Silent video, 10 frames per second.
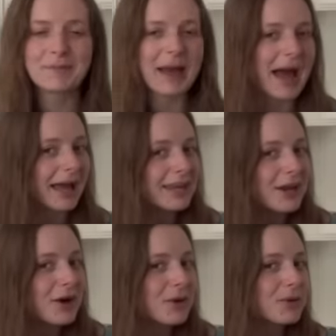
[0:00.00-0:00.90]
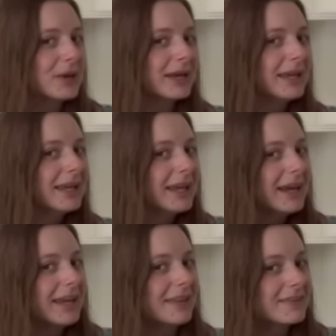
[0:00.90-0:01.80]
patio
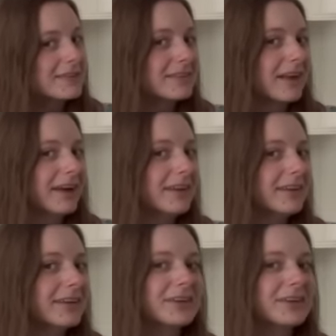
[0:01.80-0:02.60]
in the sun